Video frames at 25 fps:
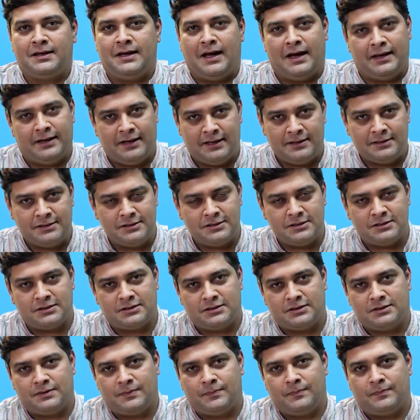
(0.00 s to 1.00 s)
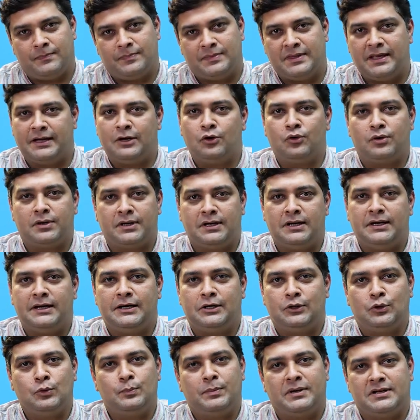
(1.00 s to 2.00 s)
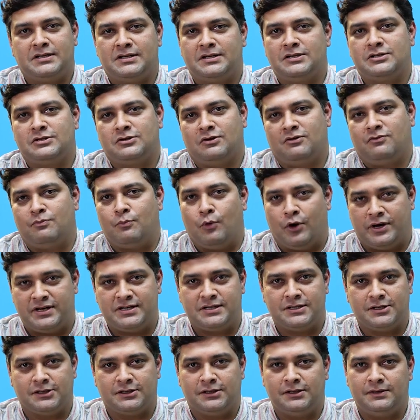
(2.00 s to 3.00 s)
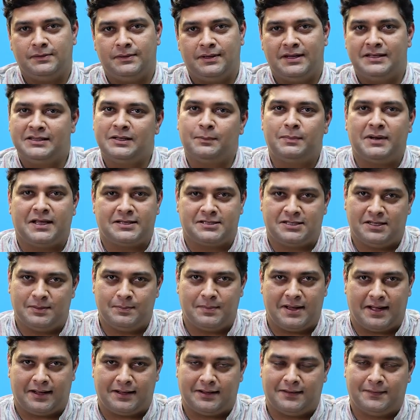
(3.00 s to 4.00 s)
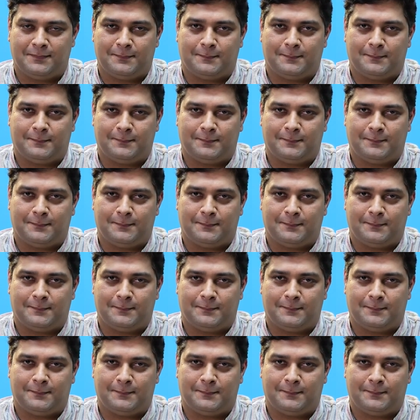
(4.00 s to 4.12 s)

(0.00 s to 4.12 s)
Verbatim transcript: and hence they could relate to presence of moisture in the plastic bag.